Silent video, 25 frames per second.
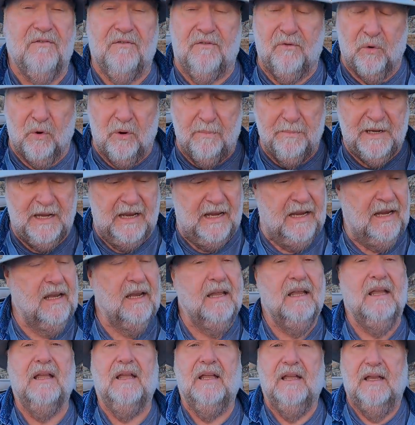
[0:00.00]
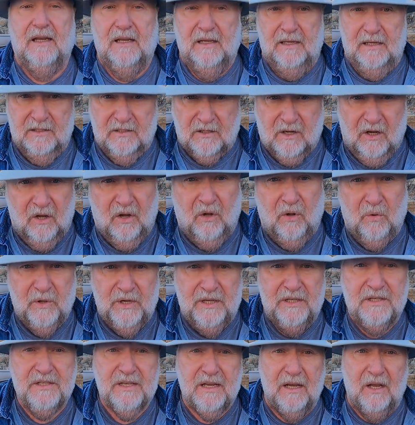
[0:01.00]
for me, is
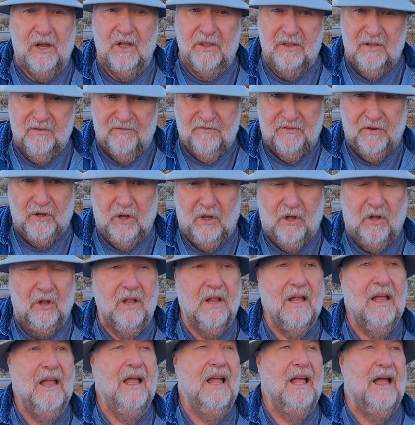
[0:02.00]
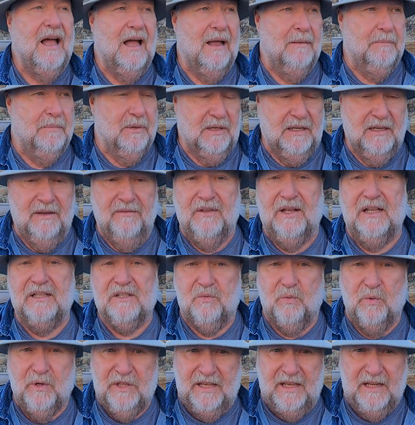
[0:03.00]
always on the fall. I believe
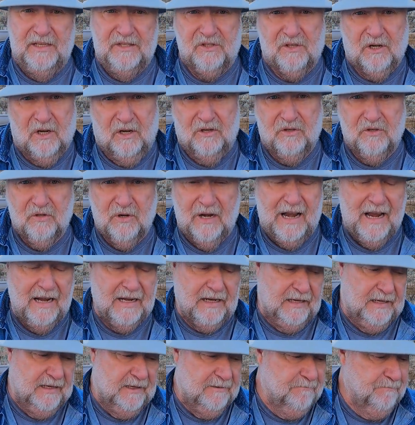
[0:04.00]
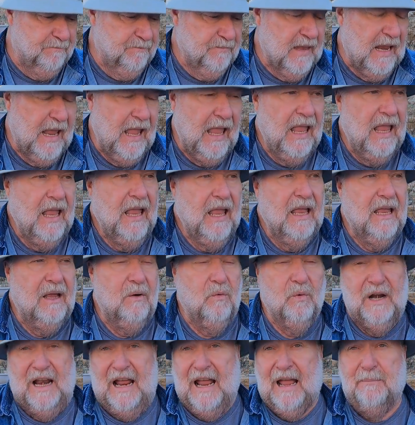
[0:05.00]
that's when they start tracking it.
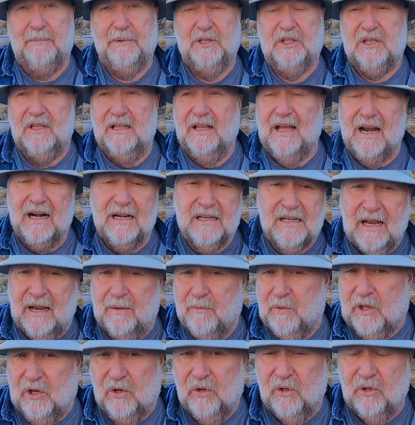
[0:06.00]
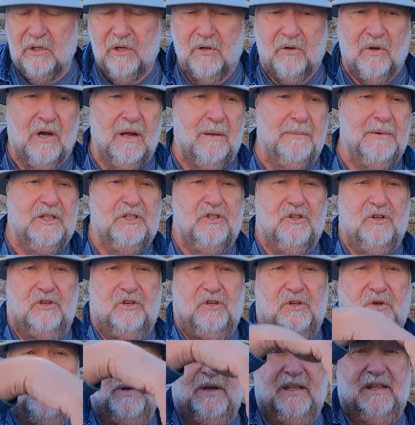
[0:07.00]
And what happens a lot of time with a hula grub is you're
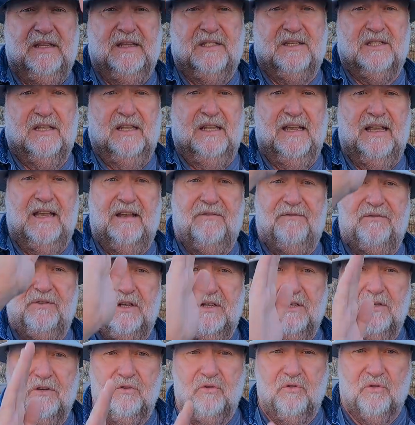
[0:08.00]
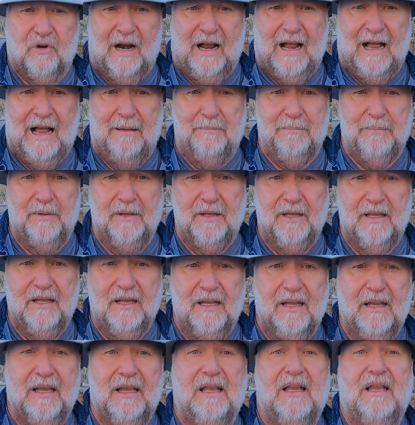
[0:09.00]
doing this lift, drop,
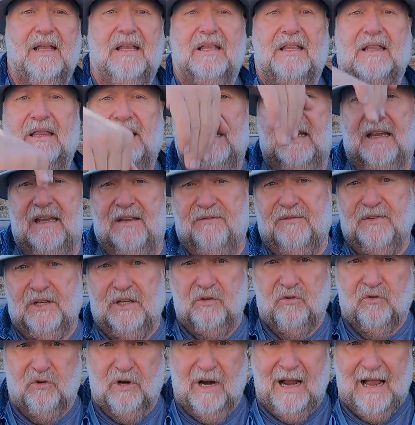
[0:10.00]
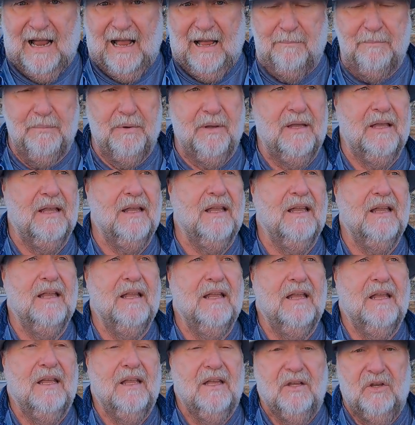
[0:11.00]
lift, and drop.
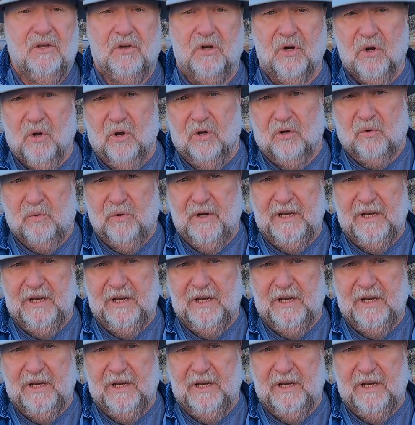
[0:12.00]
You'll go to